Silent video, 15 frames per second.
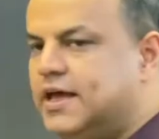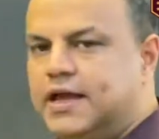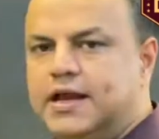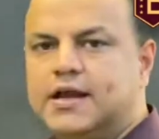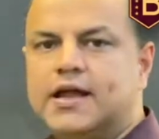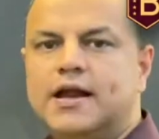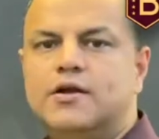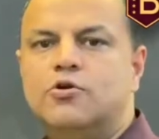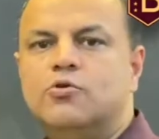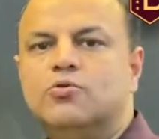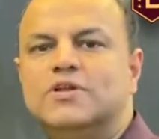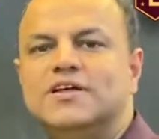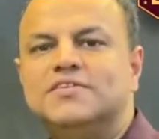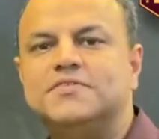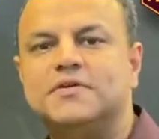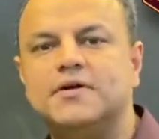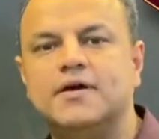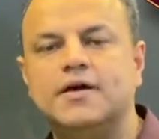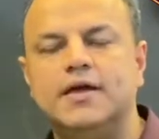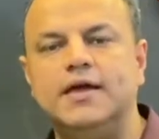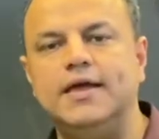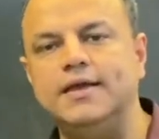It can do
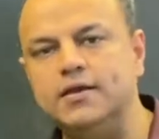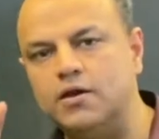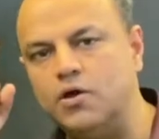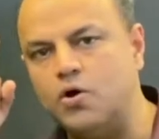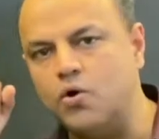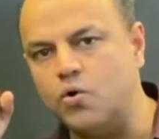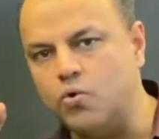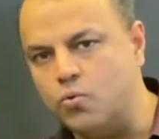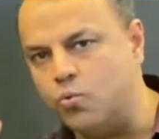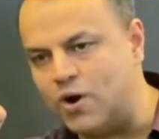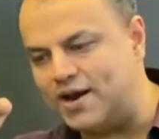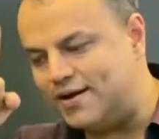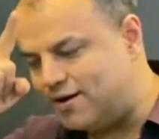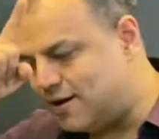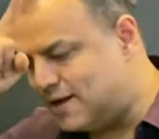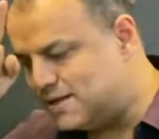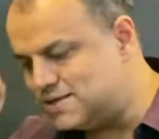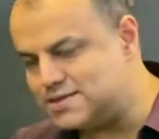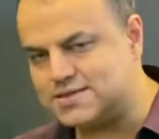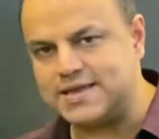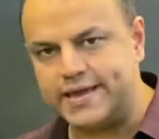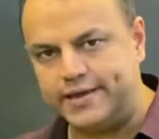this in one
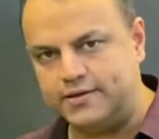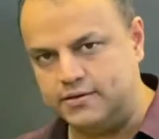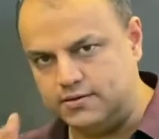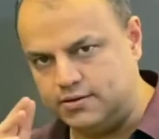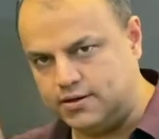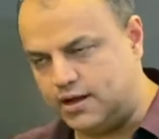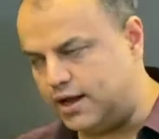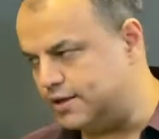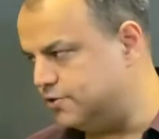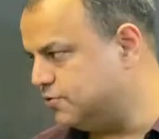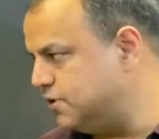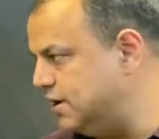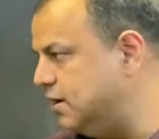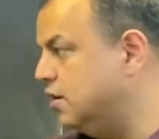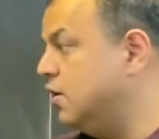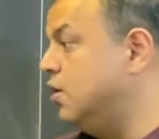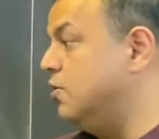cycle. Are you clear?